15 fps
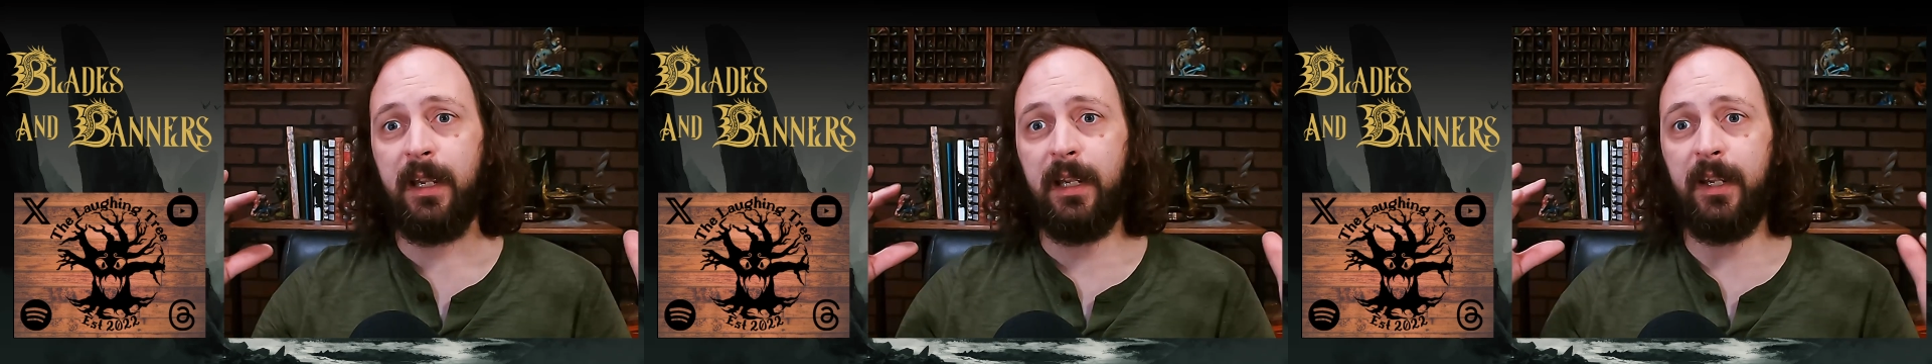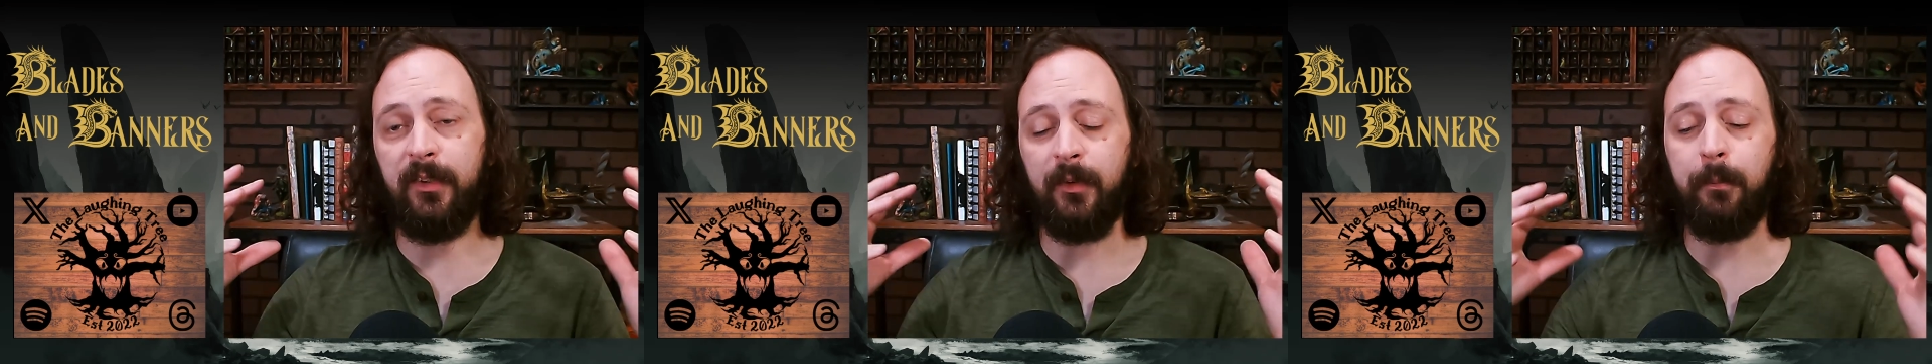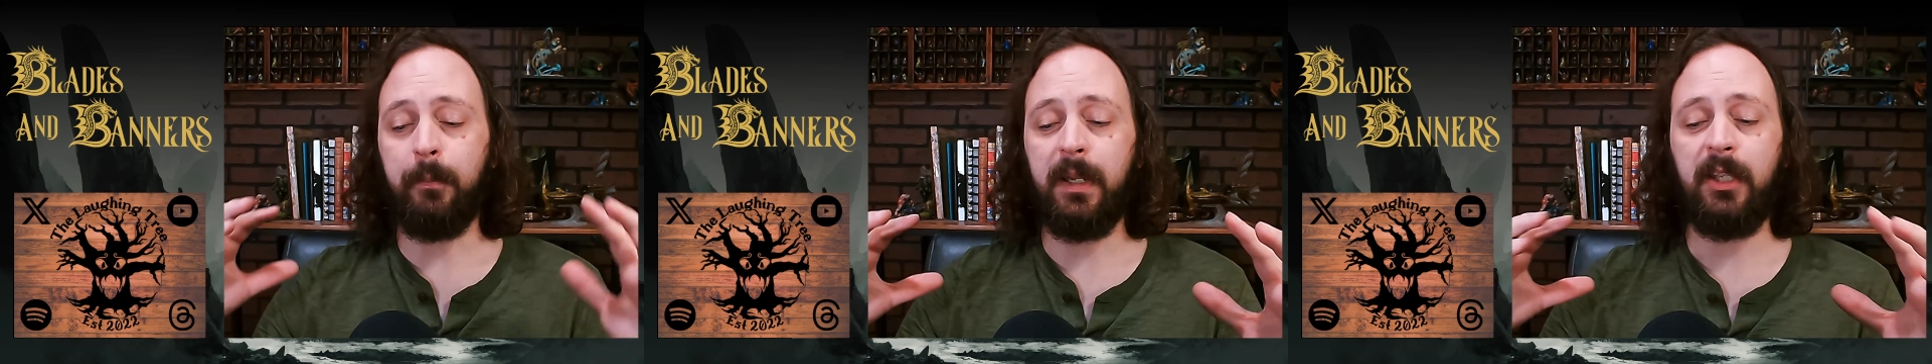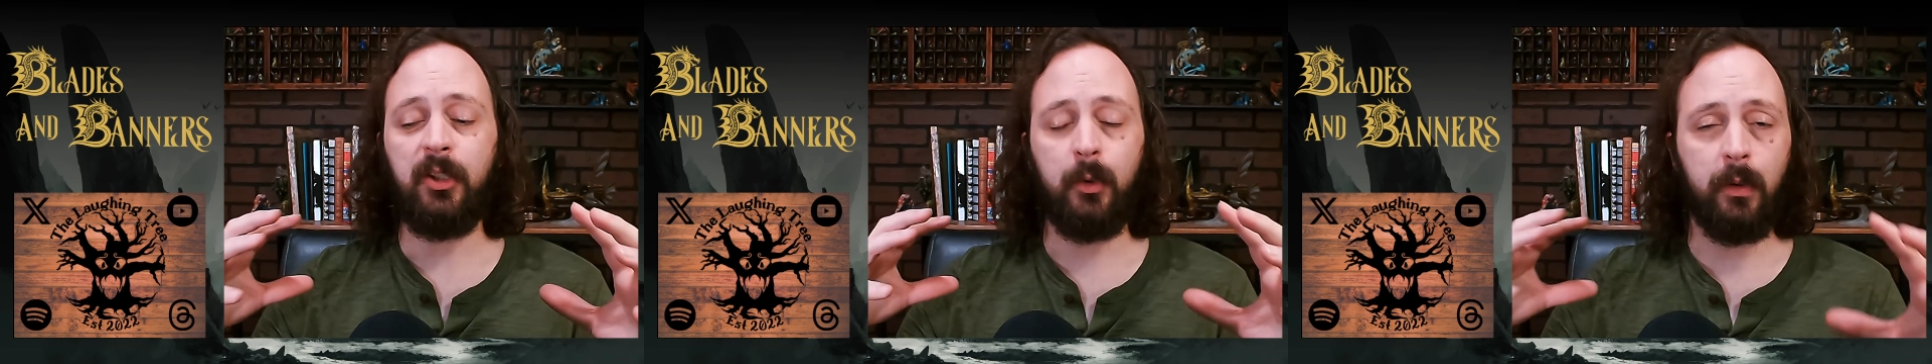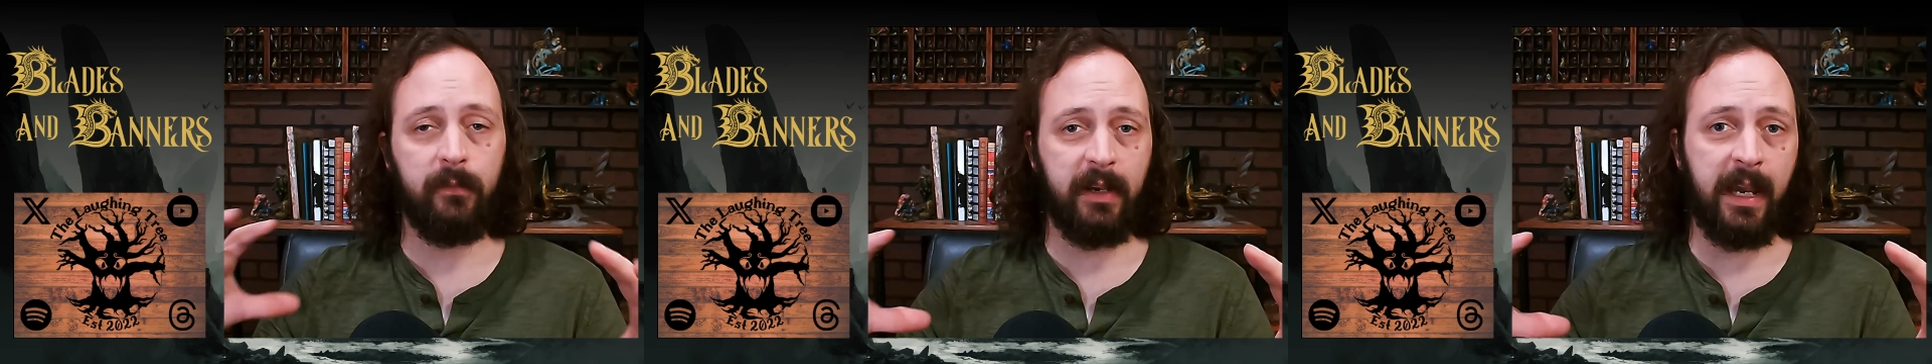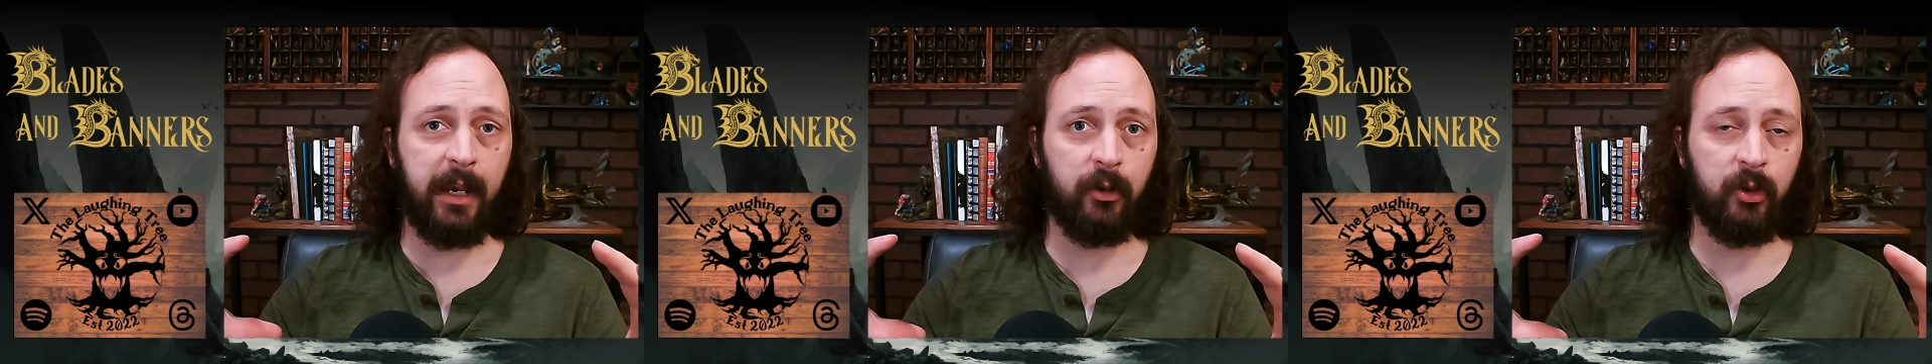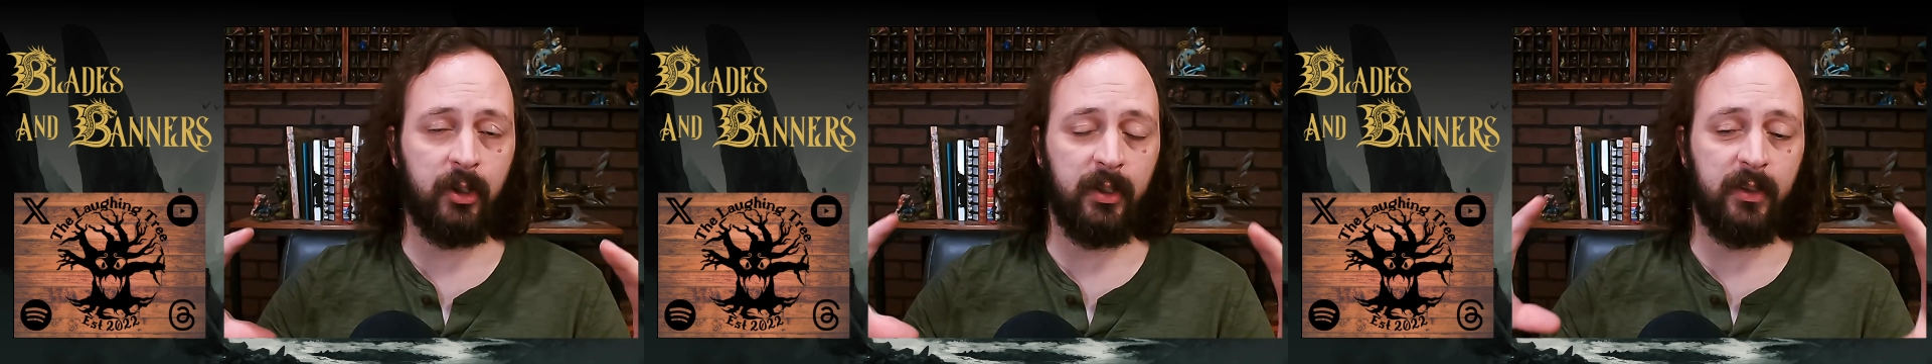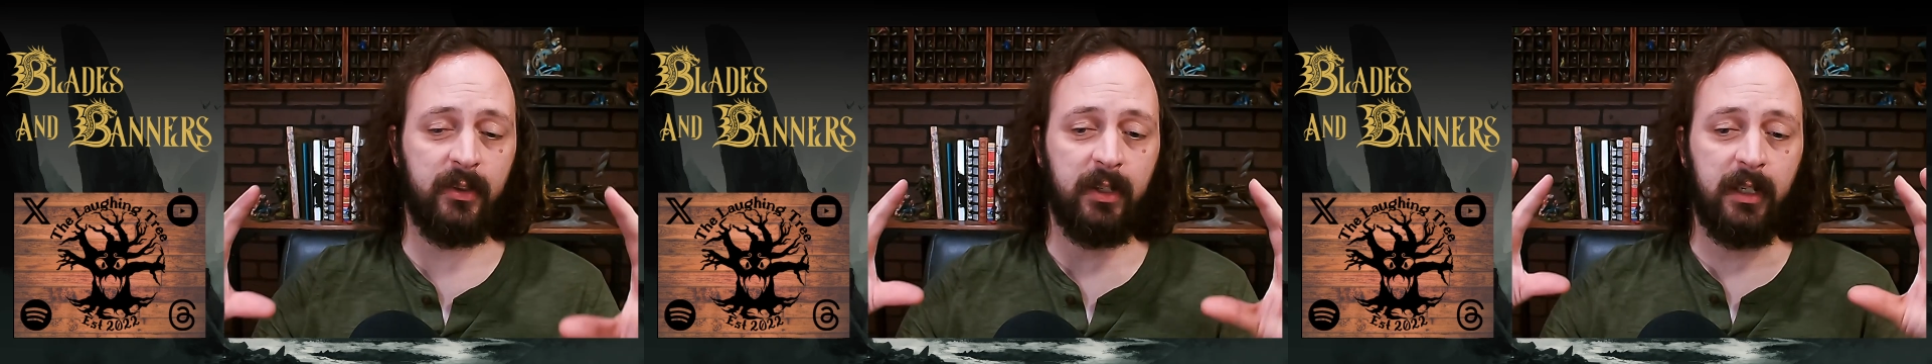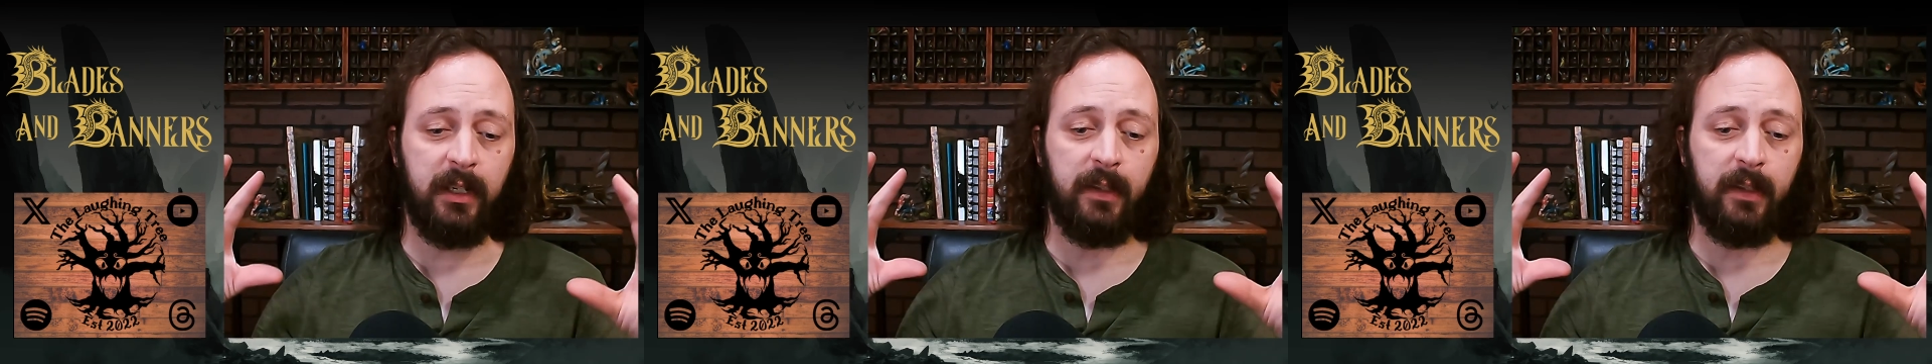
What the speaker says: is a menu of actions